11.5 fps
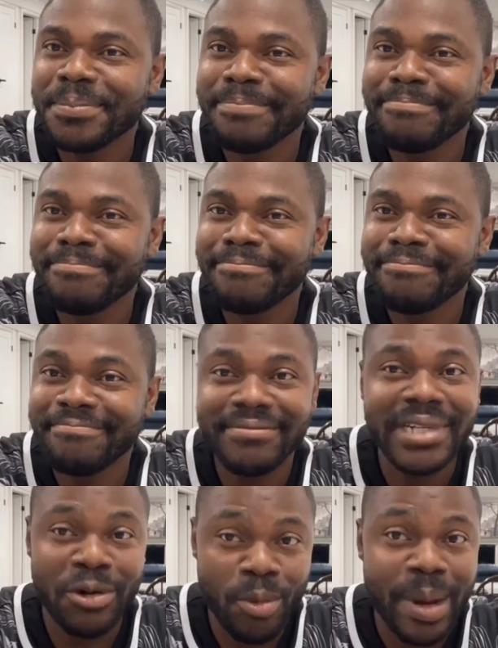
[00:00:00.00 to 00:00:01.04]
I hope I gave you
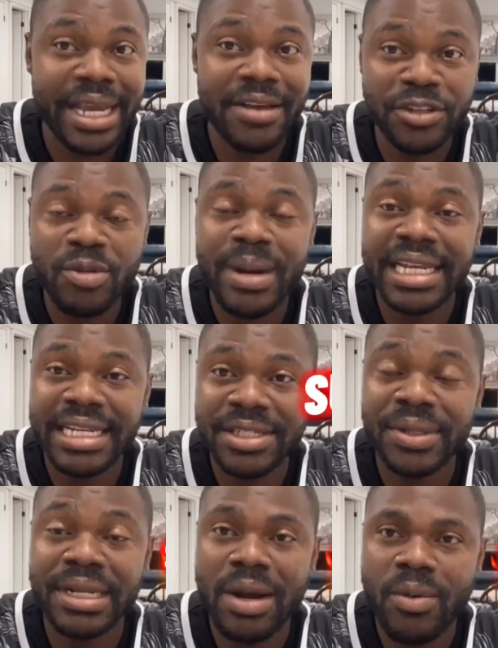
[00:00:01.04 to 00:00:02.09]
some ideas on that one there.
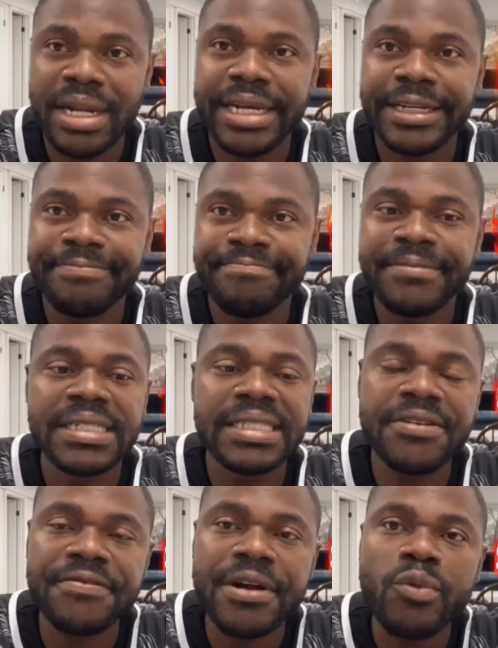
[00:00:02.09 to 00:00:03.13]
Different ways
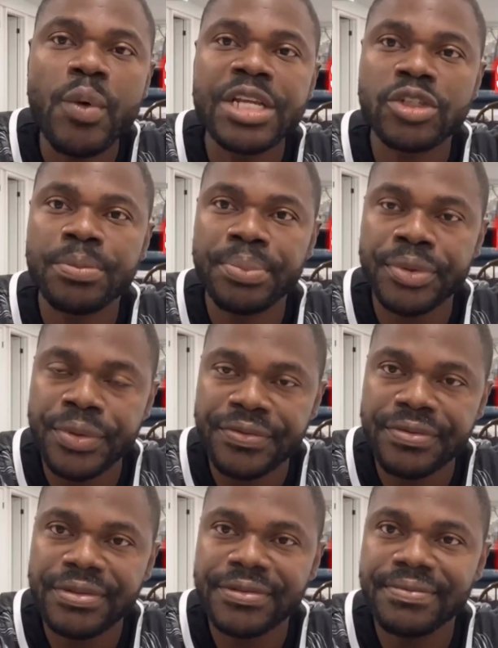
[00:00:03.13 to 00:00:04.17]
to prove
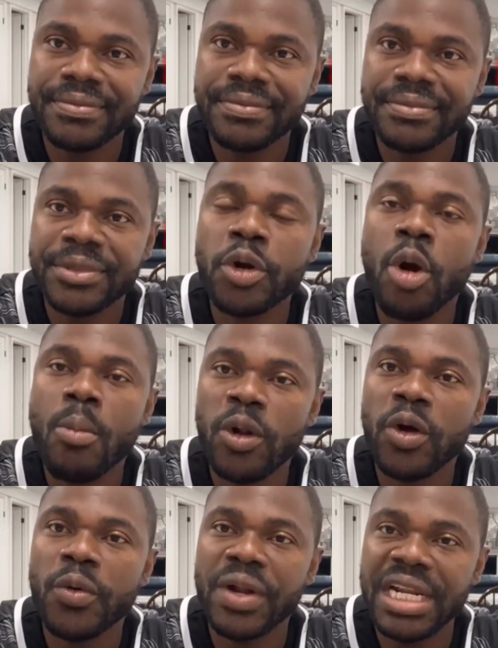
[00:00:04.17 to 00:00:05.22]
the common law
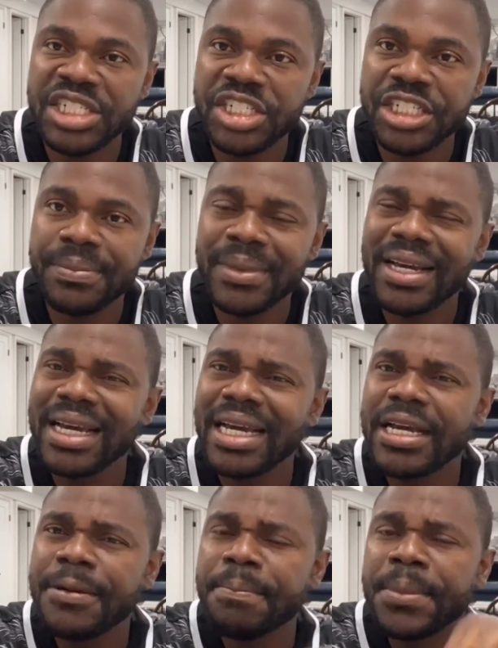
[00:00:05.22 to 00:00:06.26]
relationship.
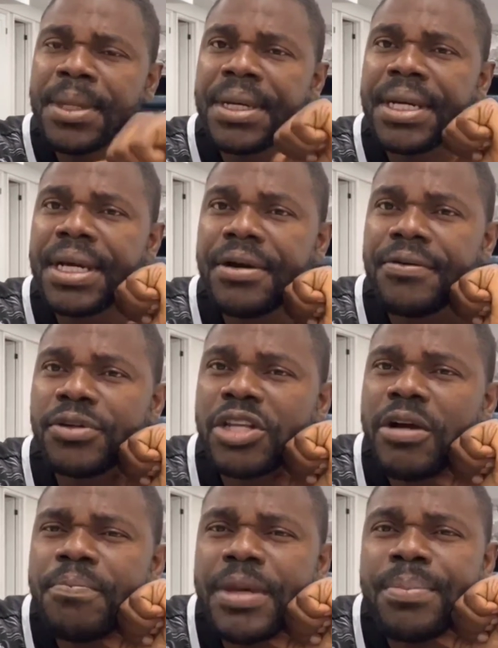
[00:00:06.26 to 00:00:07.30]
For some people,
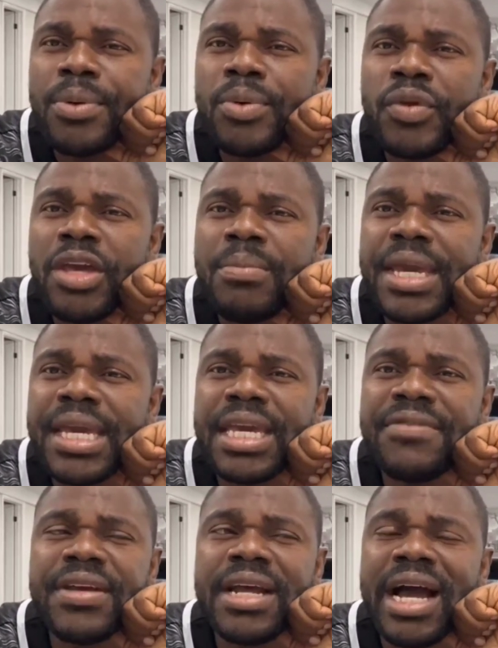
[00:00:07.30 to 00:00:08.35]
they may even have a
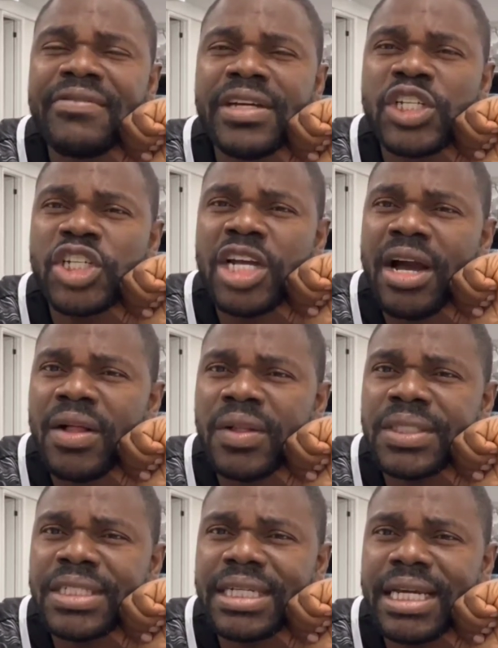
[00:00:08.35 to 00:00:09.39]
child
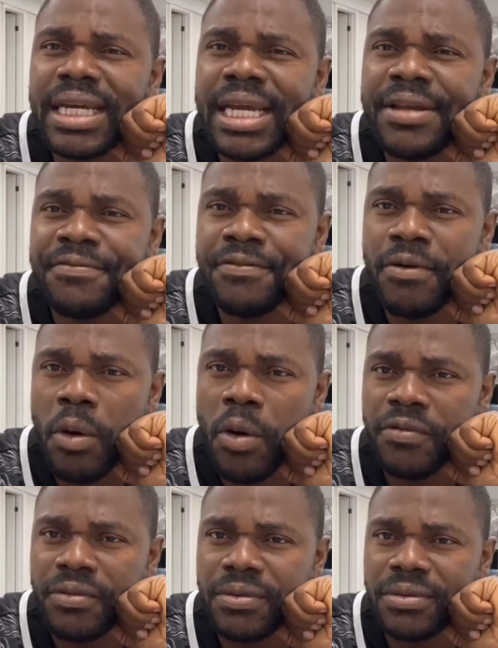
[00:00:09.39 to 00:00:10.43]
involved,
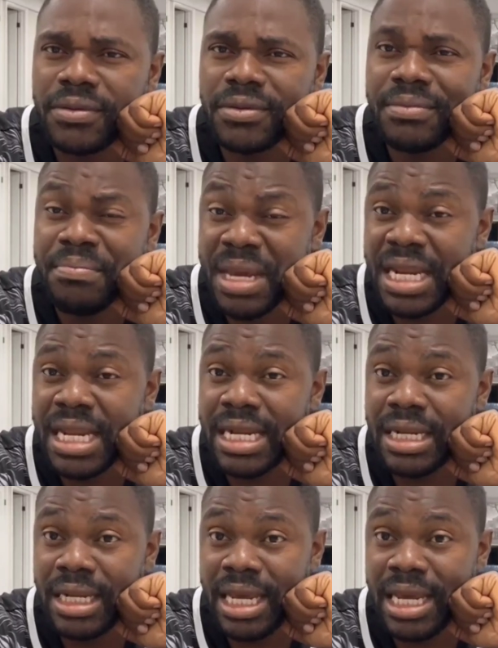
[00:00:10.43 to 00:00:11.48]
meaning they
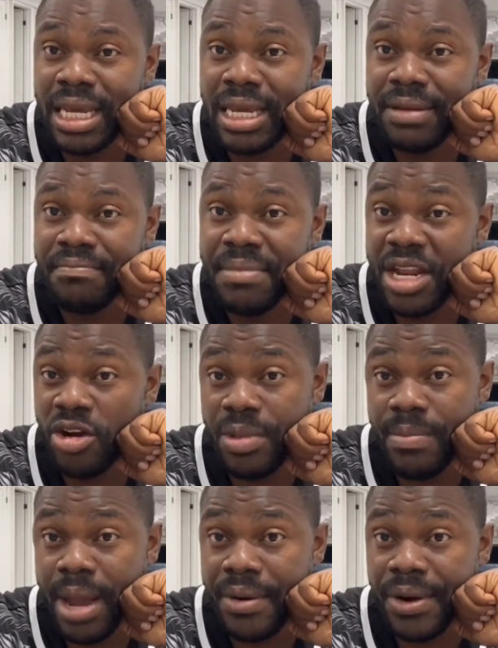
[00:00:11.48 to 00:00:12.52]
may not be married, but they
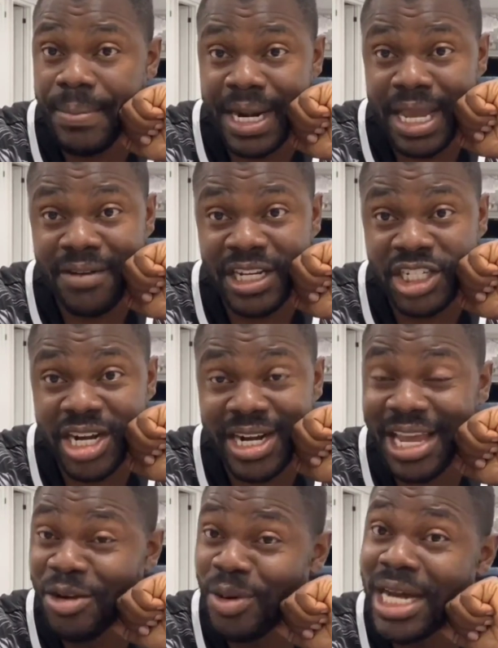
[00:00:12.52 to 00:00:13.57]
have a child. I know that's
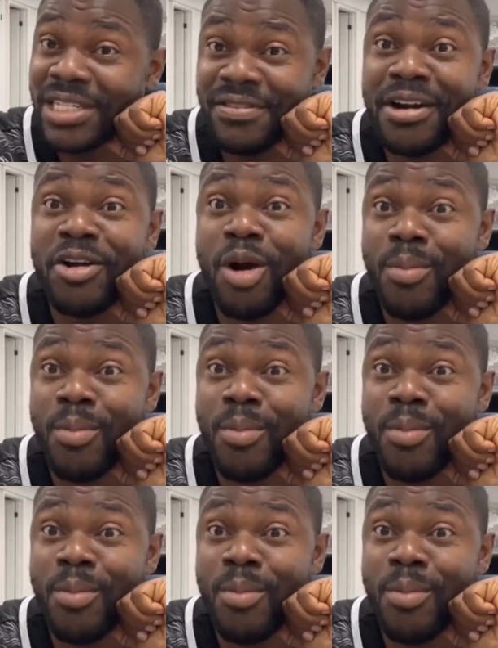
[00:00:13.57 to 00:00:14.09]
very common, right?